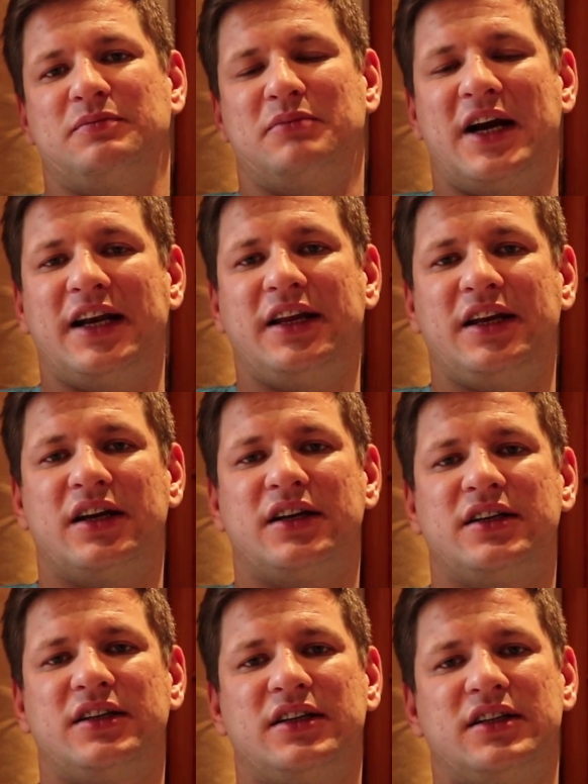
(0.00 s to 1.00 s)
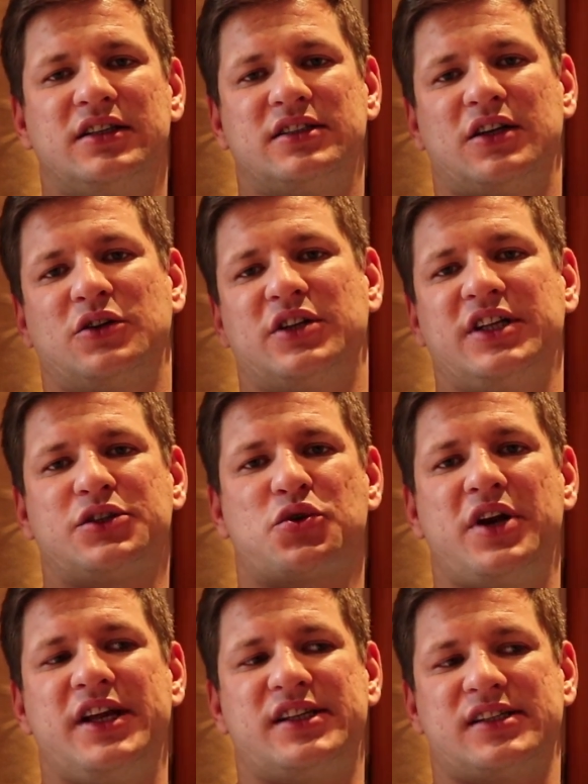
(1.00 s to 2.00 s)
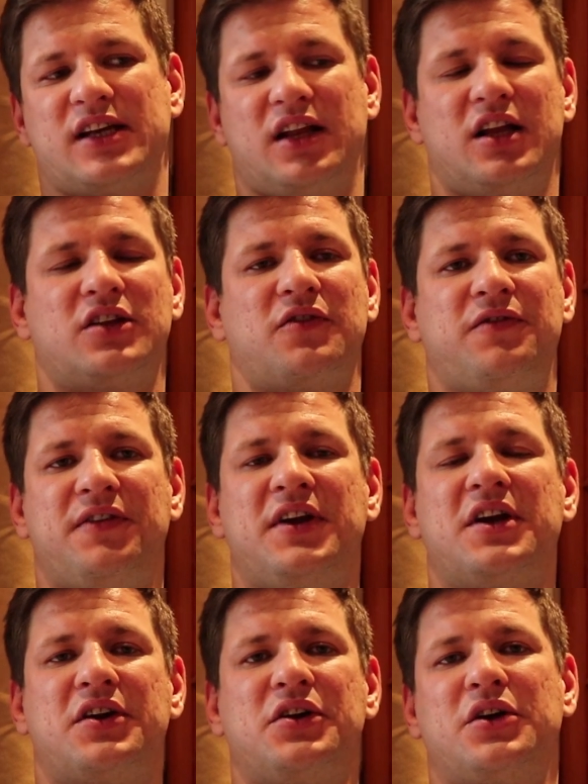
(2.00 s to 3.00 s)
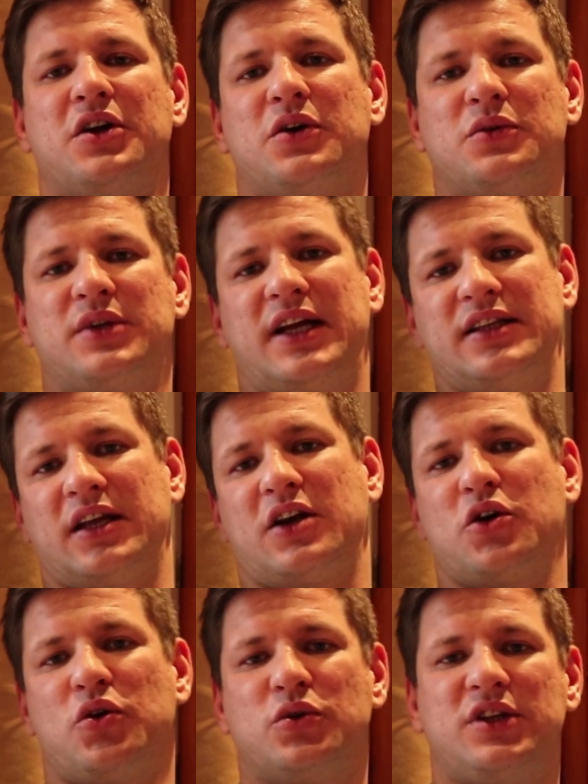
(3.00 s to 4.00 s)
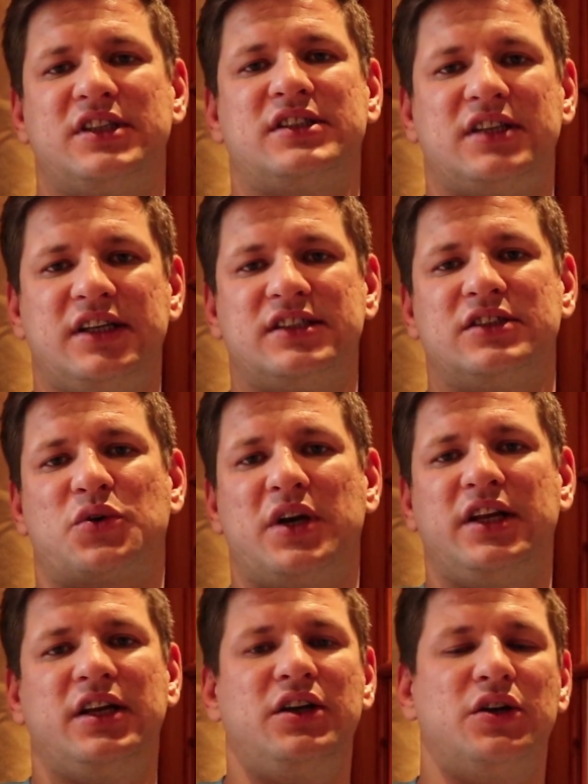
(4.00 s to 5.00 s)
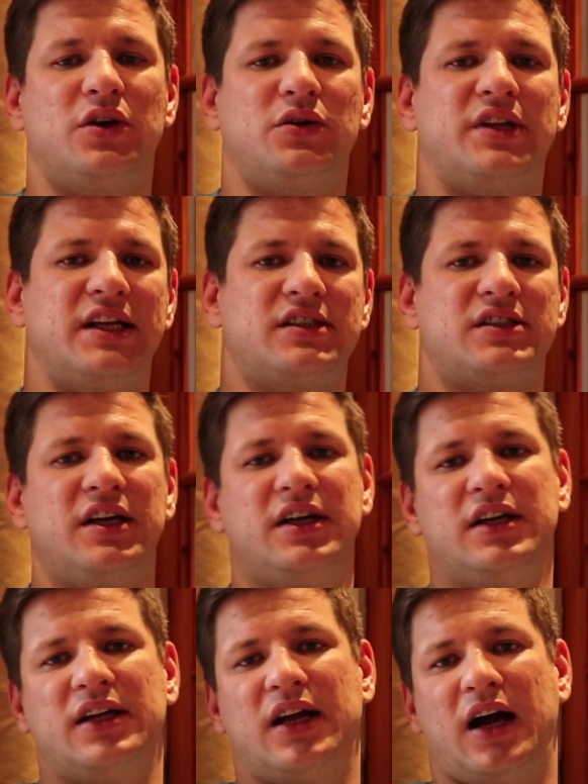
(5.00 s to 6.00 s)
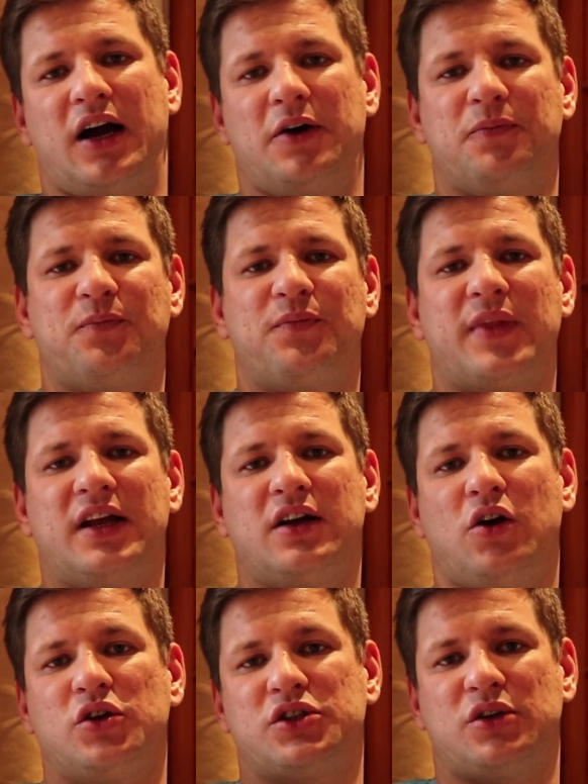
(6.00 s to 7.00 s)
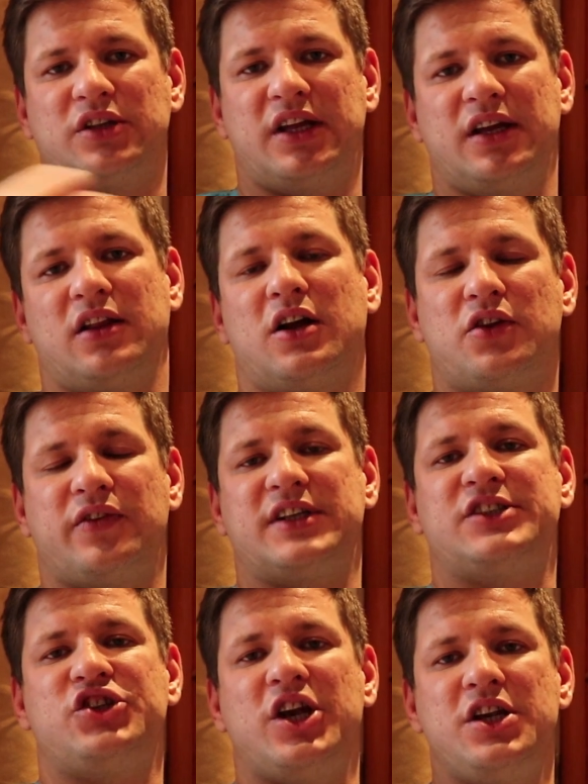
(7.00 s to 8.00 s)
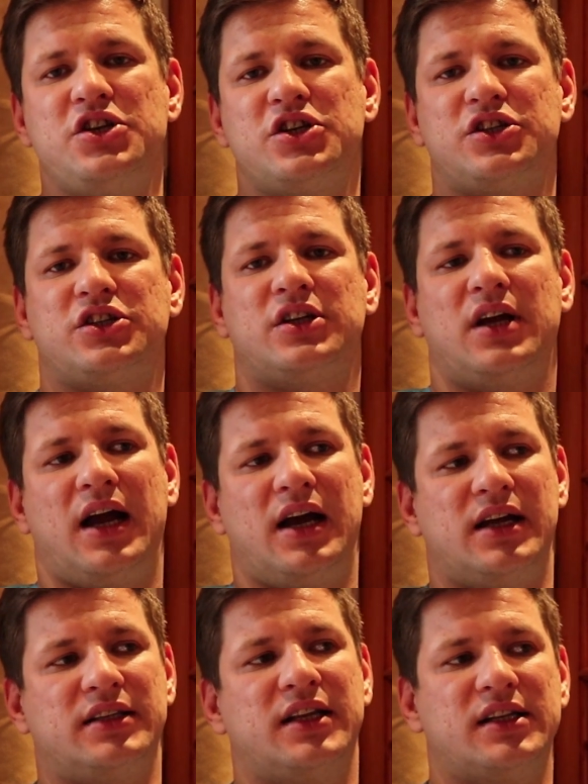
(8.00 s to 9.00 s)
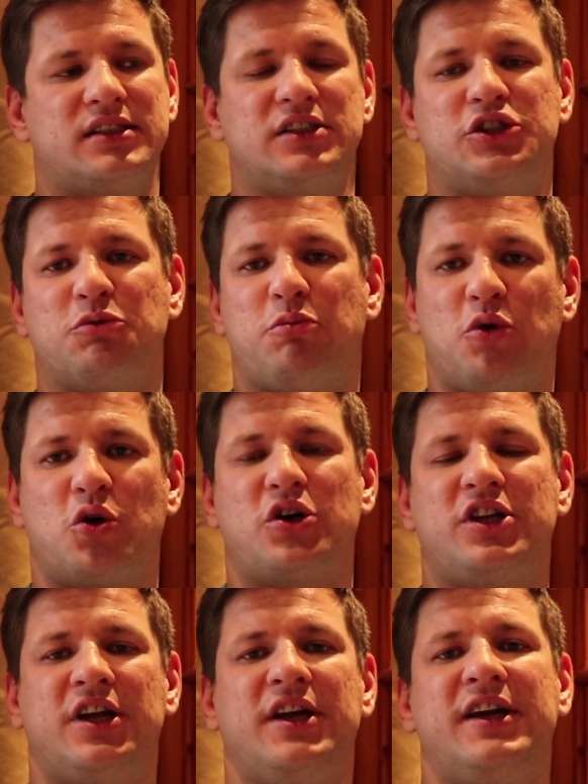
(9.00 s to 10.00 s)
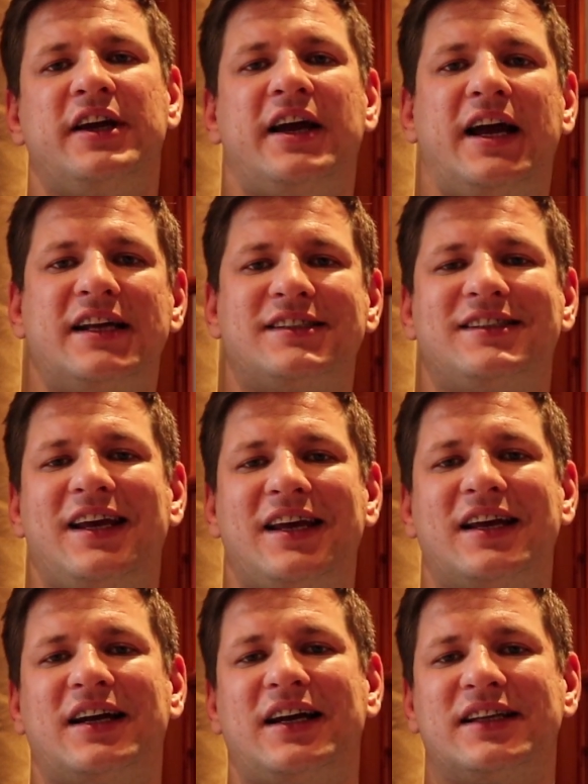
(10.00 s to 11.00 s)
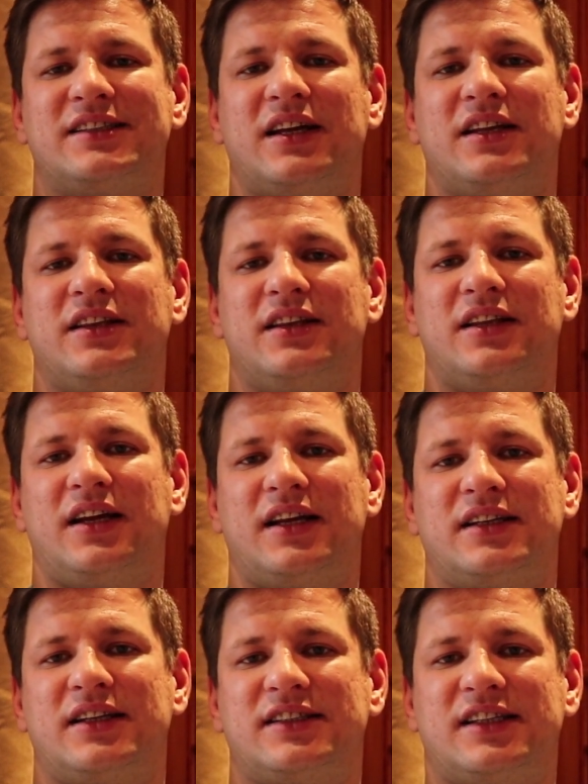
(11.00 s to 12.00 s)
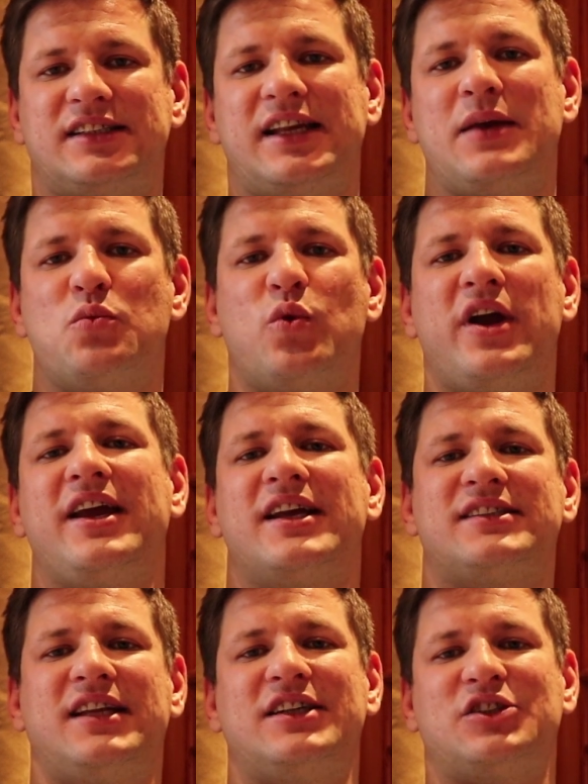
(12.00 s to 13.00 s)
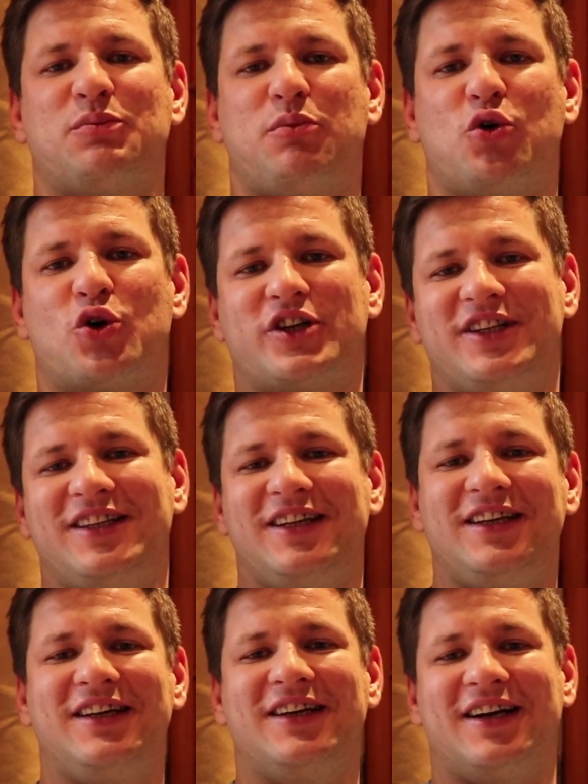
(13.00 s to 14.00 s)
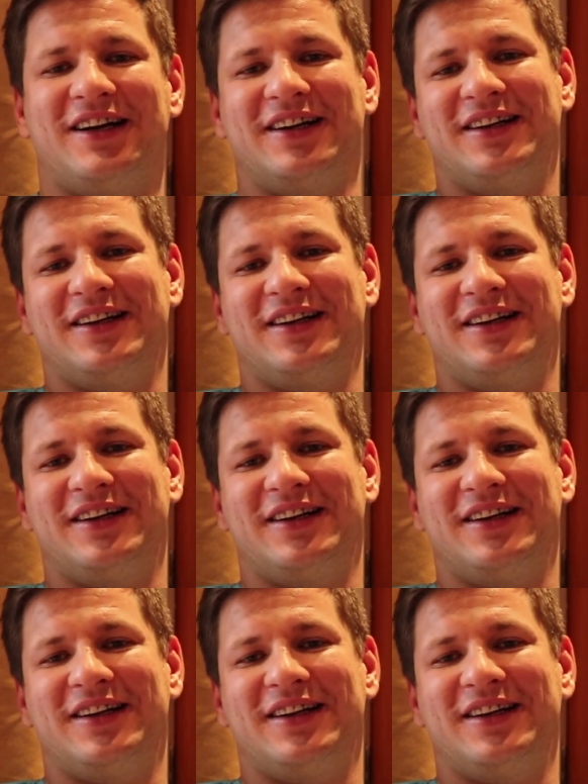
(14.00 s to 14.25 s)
mining, so this creates a lot of fear, you know, that the code isn't ready, you know. That's also a lot of exchanges doesn't support as the same way as they supported the